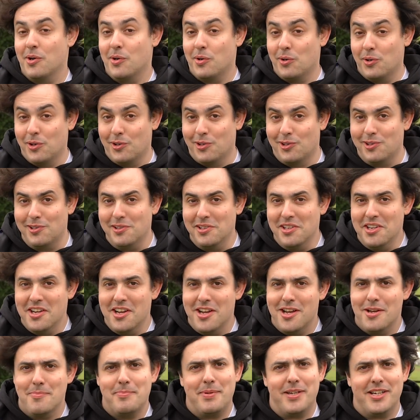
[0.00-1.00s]
or
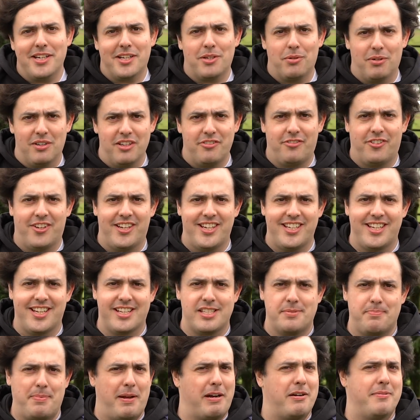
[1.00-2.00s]
be a qualified
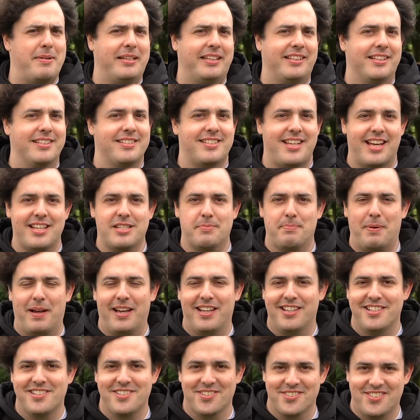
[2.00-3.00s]
experimental test
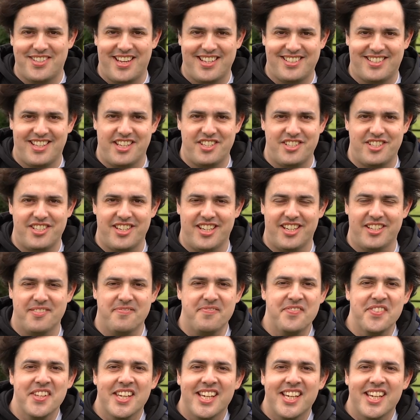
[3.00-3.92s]
pilot or test engineer.